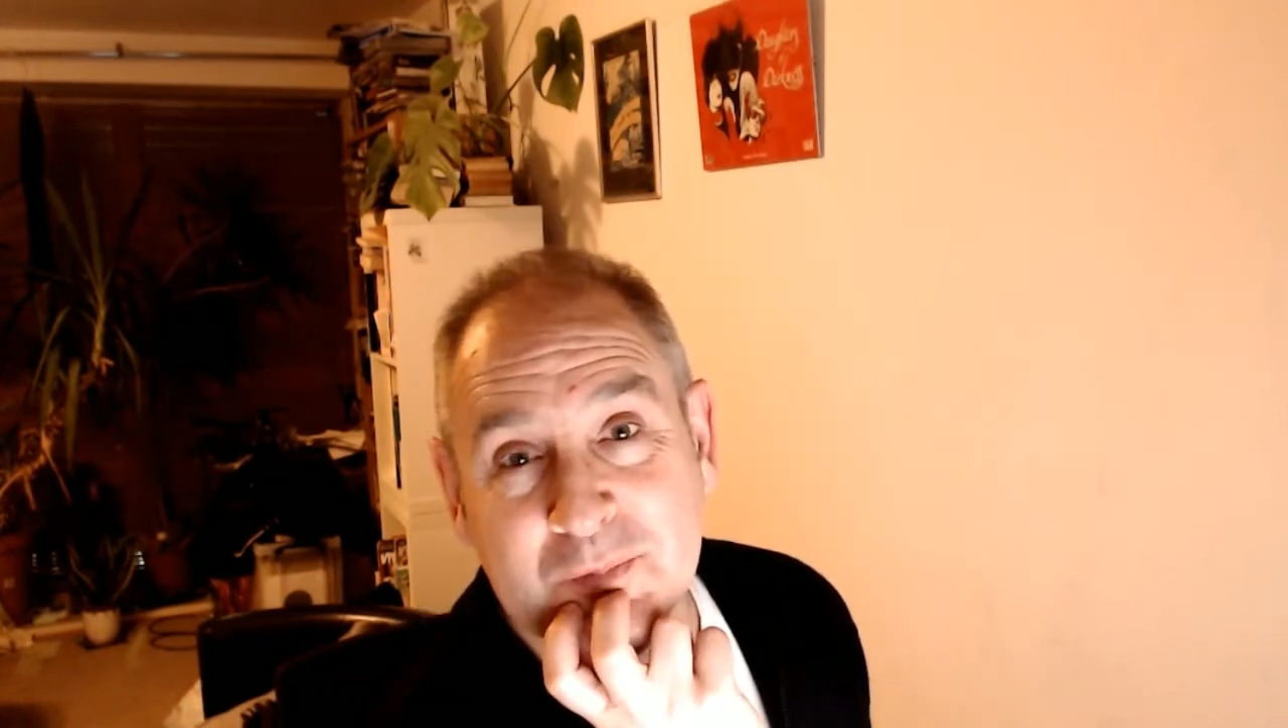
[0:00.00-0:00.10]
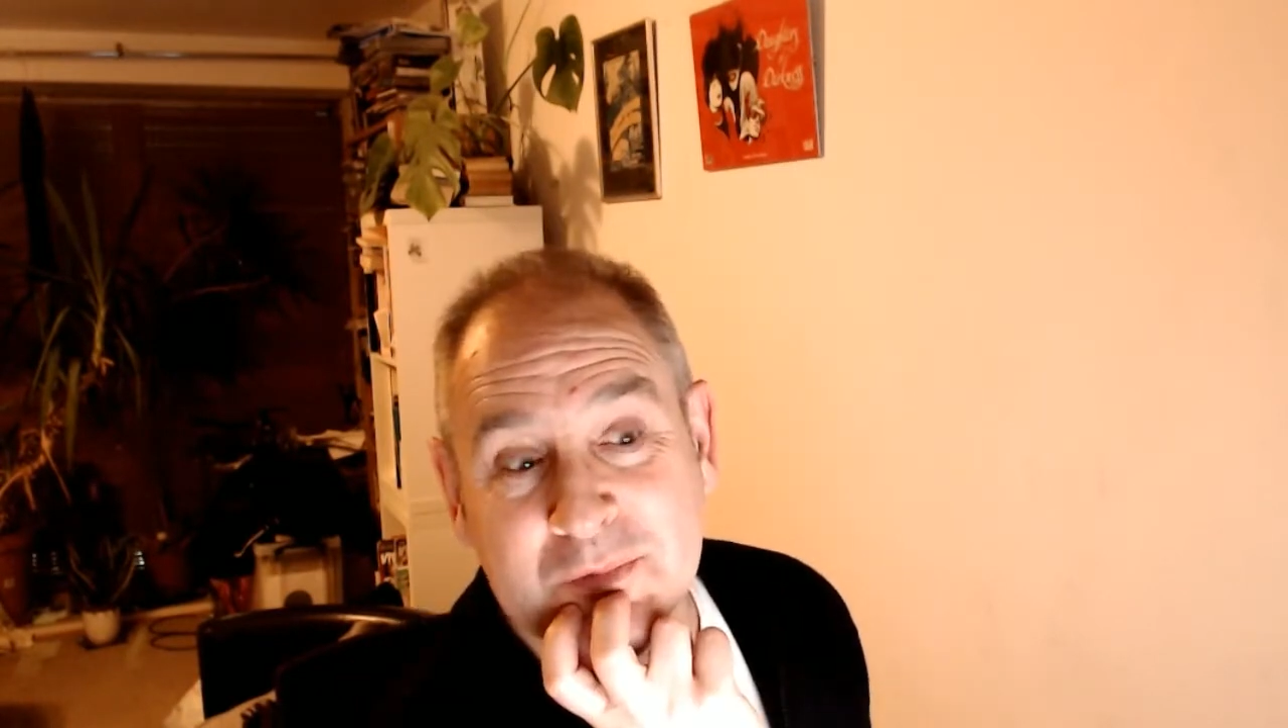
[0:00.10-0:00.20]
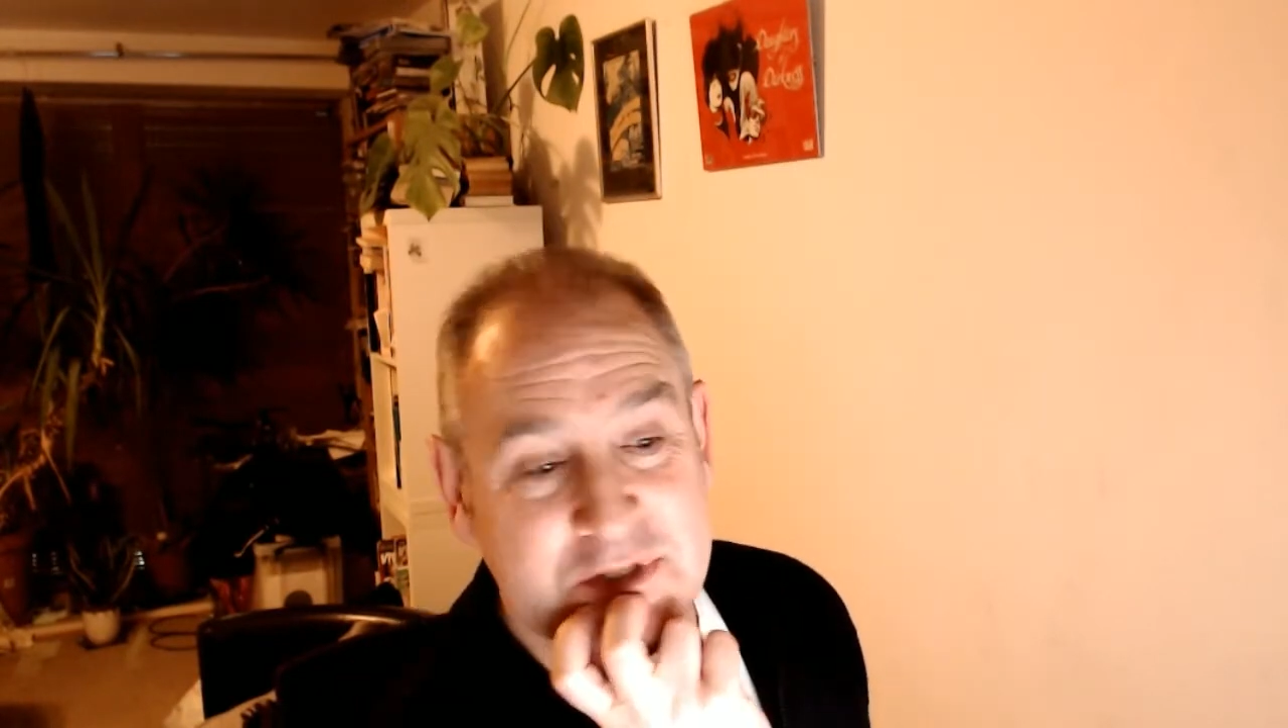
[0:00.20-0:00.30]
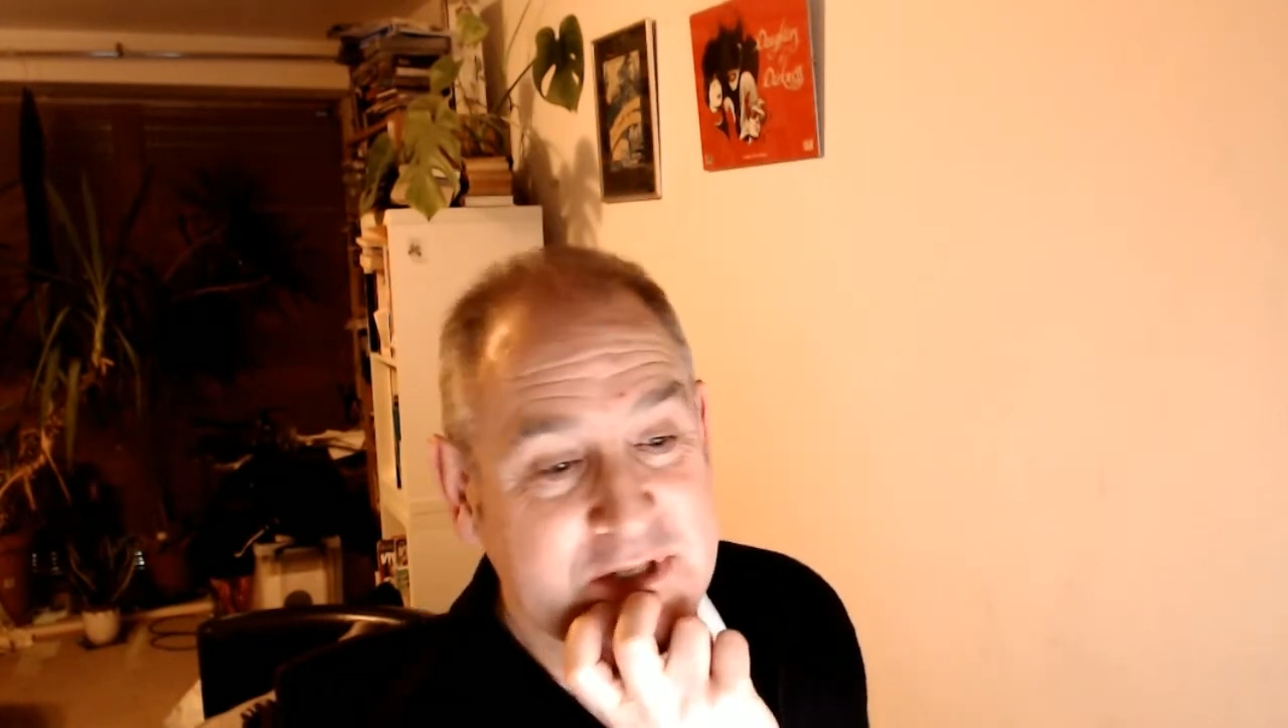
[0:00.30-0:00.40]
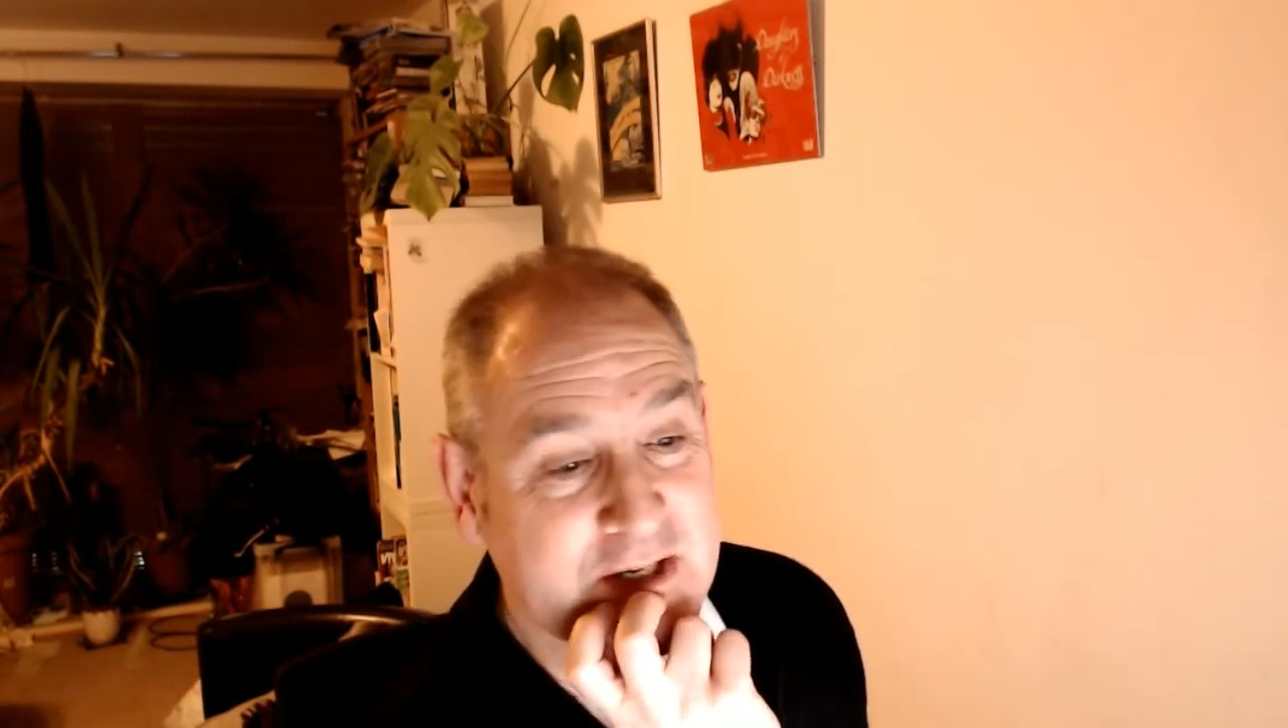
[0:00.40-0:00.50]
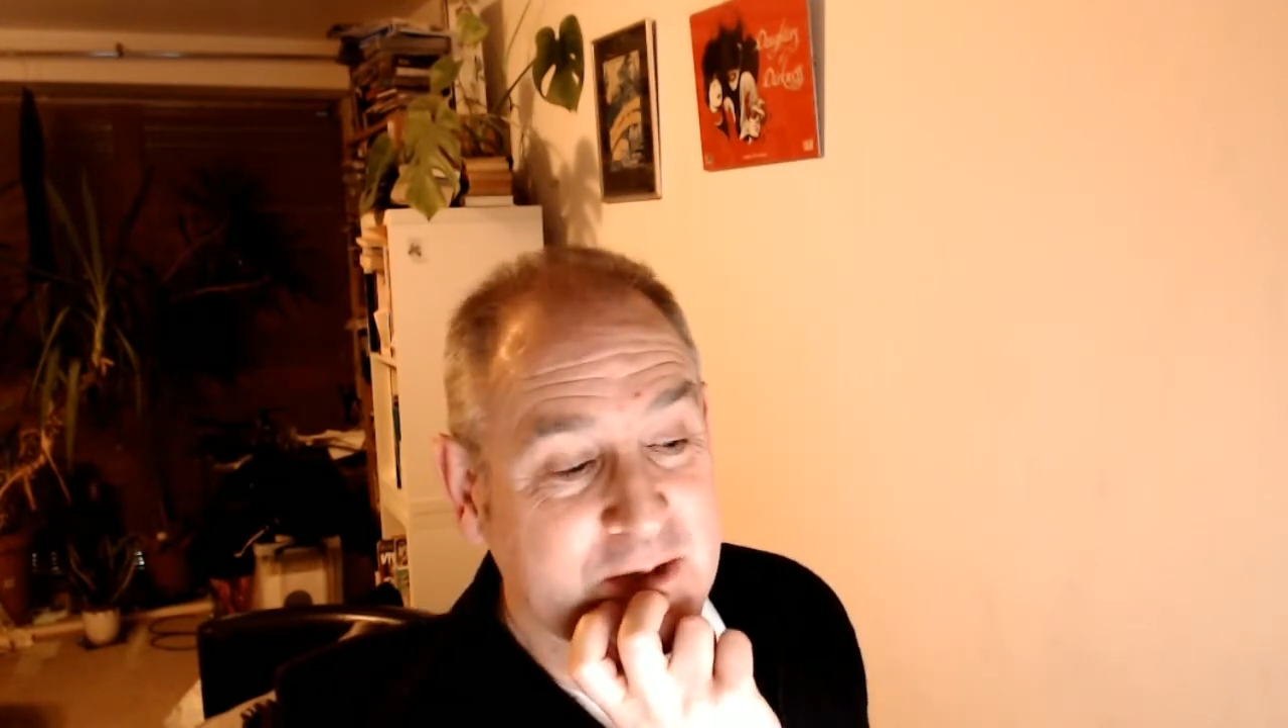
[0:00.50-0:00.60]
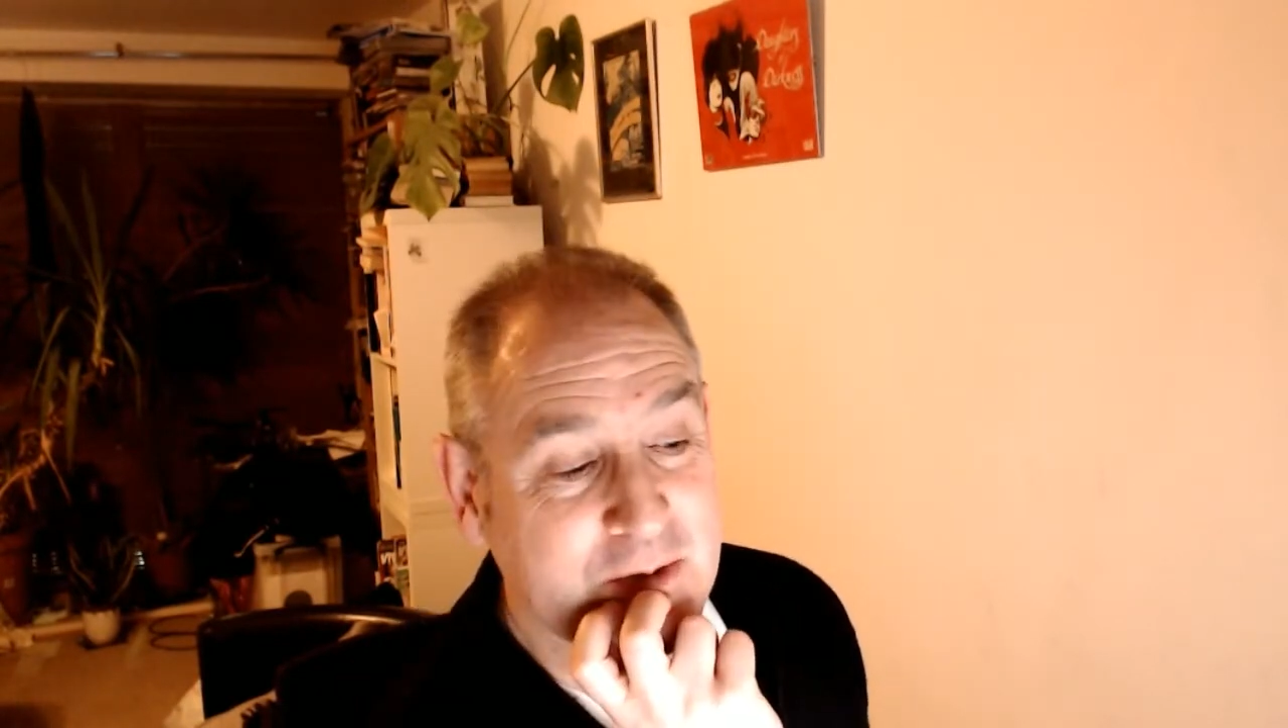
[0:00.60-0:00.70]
So